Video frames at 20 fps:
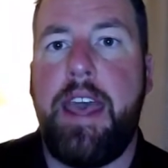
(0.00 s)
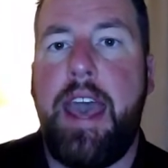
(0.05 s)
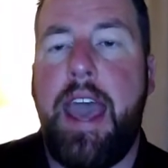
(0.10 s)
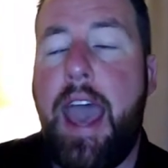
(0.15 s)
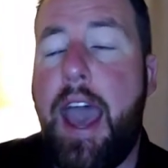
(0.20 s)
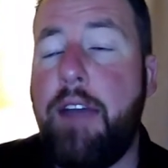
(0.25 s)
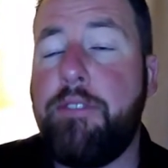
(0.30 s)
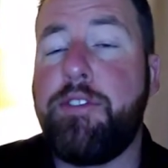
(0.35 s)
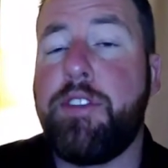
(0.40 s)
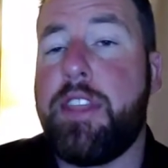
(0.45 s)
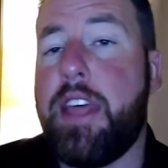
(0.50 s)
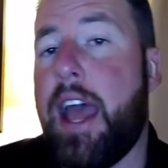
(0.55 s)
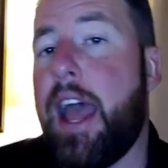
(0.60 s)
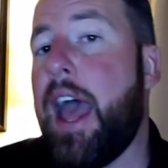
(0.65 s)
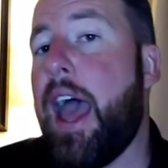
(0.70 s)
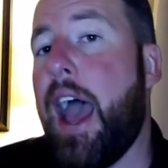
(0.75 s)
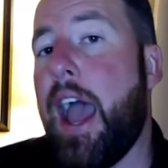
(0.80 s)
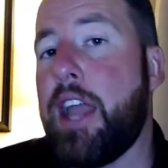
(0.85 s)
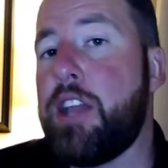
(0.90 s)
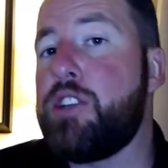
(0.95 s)
After
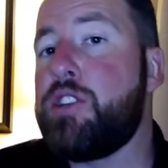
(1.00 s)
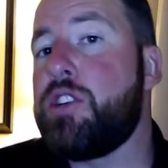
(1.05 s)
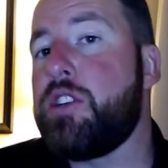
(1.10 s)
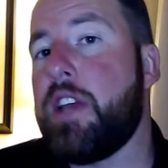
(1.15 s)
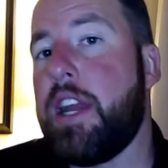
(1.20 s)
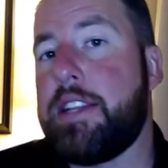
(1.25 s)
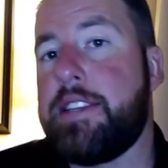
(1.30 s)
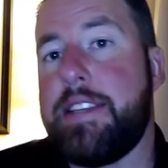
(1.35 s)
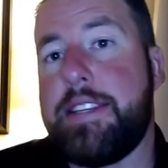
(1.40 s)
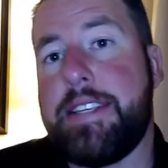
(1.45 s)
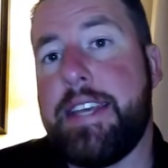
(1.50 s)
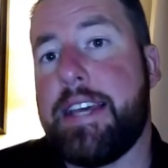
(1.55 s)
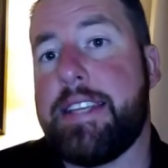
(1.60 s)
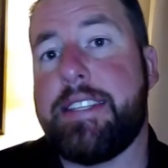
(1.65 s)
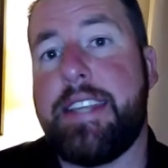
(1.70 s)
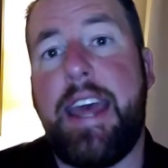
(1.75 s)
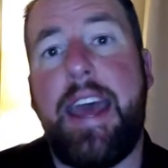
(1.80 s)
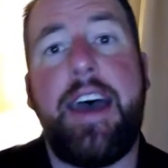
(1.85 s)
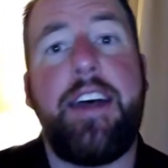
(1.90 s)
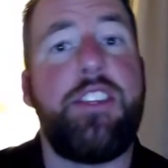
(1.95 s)
that, I usually like to
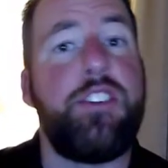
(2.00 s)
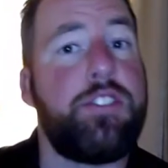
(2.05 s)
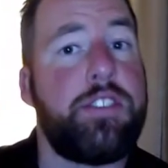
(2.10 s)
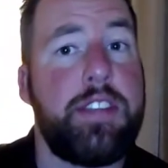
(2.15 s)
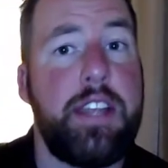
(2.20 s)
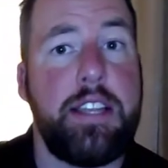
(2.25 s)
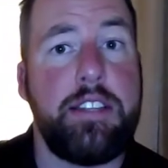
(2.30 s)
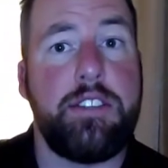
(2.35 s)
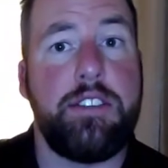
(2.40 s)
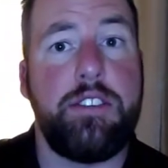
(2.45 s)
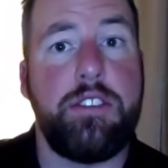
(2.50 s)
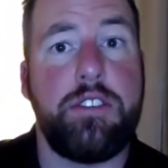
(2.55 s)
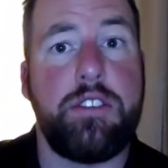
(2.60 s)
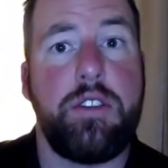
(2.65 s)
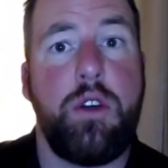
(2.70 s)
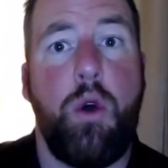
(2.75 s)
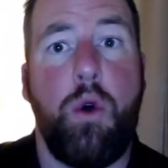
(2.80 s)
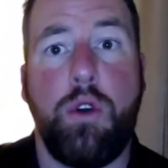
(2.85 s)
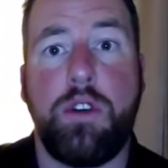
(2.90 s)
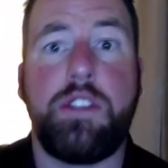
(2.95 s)
test other sensors
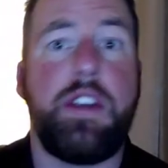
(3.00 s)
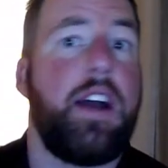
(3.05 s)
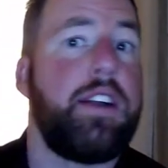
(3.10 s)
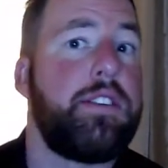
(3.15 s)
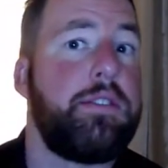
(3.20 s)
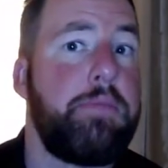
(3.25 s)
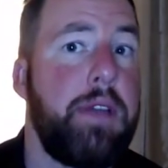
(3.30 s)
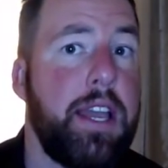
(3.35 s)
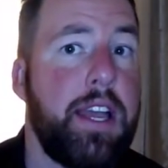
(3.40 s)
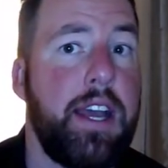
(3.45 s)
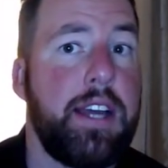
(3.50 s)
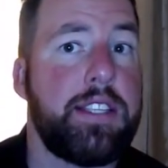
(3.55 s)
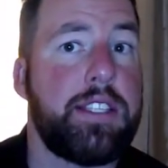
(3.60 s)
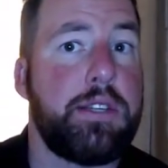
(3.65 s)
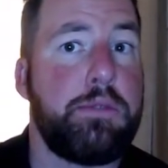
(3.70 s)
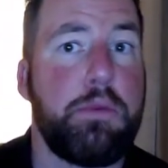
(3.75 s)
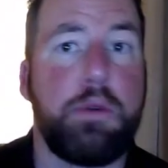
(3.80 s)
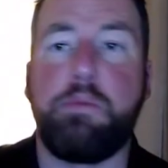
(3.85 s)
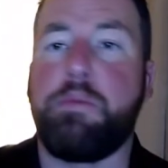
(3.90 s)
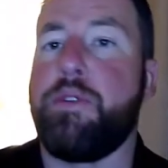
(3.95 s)
or talk to my
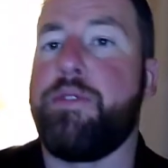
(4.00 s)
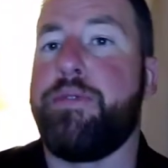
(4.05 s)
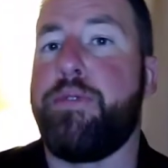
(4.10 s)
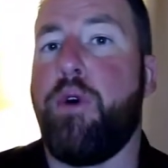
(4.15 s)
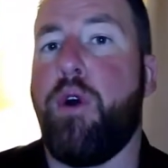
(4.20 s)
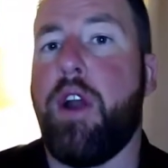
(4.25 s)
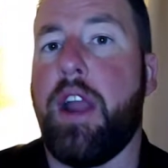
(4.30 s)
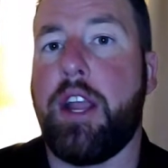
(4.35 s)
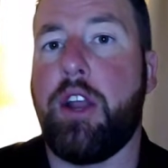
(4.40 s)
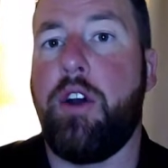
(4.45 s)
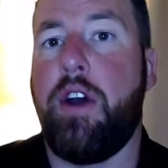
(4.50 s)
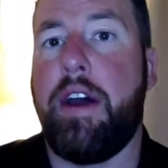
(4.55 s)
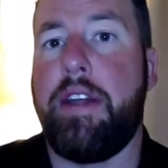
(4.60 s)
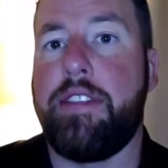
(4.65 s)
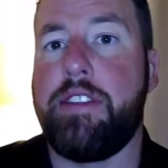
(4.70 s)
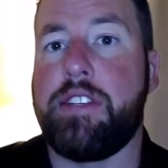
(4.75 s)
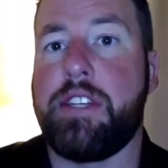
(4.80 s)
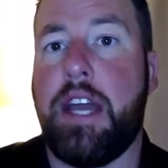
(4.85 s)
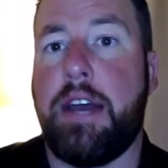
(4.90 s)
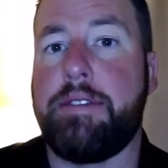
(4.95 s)
customer before I go on
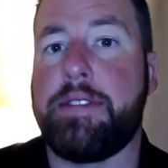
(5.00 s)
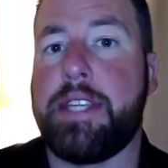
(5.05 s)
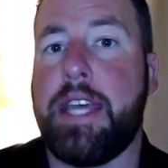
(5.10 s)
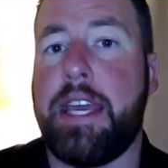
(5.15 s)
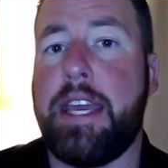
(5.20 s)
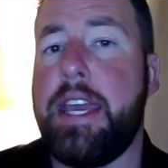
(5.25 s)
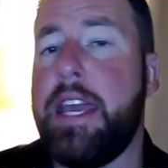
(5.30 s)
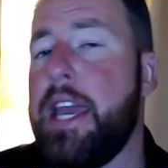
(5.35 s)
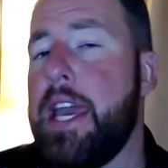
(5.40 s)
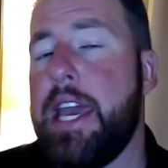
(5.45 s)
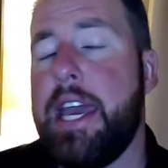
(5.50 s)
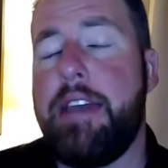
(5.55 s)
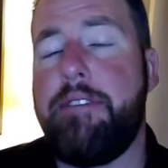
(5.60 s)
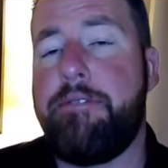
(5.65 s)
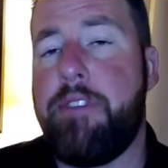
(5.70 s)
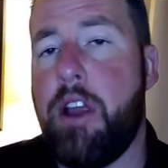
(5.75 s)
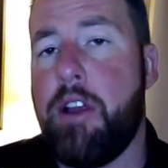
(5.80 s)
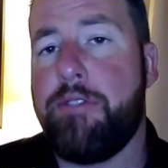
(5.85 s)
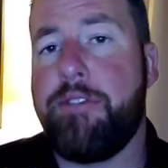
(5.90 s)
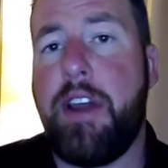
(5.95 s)
the job site and
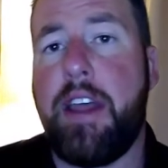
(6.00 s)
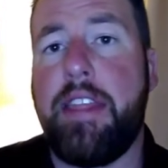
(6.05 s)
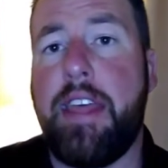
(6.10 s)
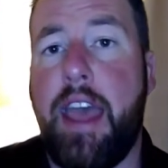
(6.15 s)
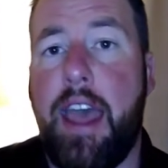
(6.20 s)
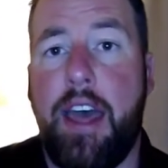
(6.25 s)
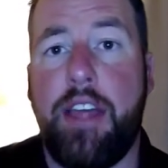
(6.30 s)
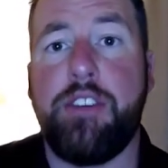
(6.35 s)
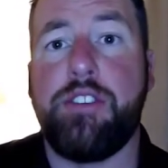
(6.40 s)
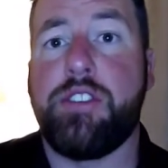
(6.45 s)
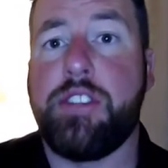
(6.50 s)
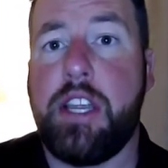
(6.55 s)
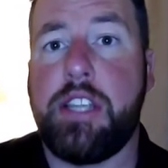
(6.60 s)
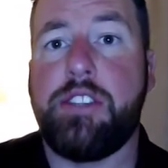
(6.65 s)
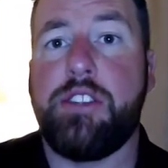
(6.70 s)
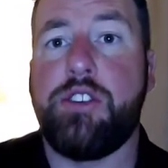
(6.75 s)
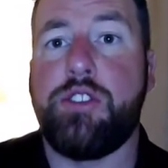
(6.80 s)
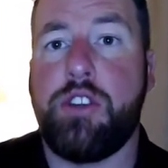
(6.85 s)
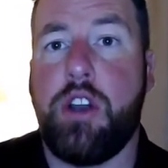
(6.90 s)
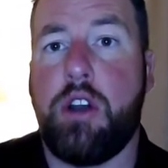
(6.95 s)
verify that other
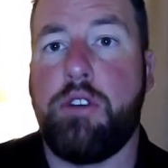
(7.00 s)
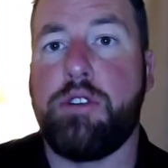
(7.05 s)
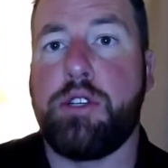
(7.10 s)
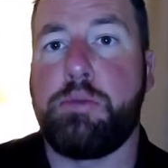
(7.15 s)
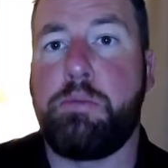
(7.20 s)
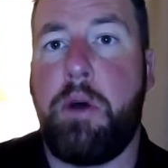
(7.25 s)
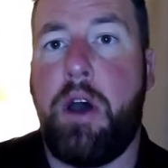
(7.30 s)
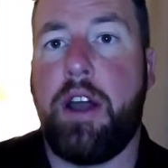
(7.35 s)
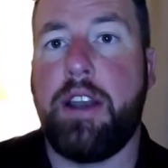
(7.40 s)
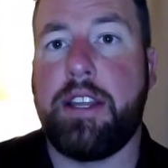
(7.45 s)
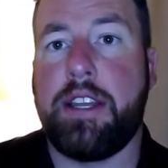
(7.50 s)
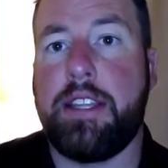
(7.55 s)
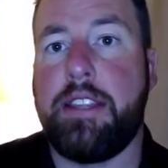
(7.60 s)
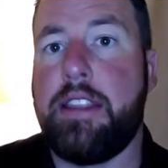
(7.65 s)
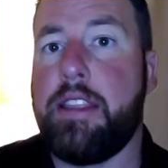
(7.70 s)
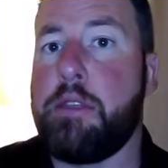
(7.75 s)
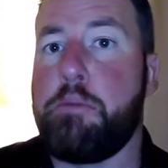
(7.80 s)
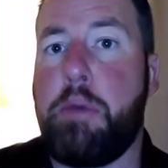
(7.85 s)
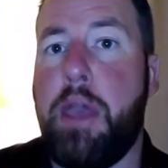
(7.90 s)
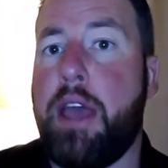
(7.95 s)
sensors are responding and
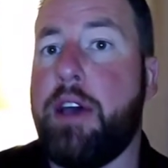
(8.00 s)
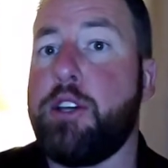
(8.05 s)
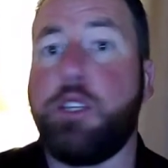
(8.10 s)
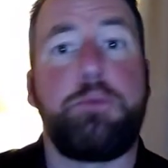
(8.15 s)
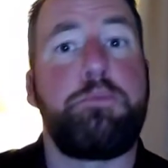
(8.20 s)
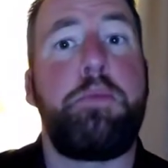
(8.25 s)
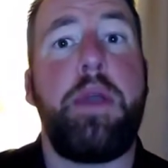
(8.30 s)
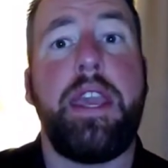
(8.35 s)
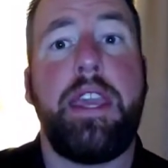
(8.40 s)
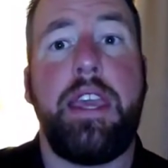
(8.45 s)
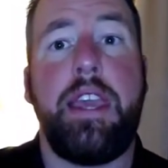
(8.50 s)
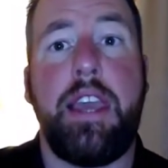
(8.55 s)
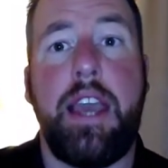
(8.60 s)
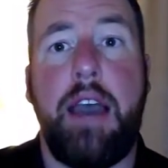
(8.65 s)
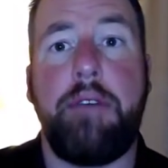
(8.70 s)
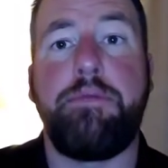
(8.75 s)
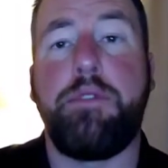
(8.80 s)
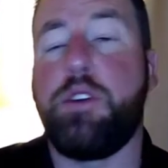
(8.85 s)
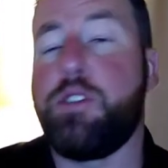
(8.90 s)
that the panel is picking up those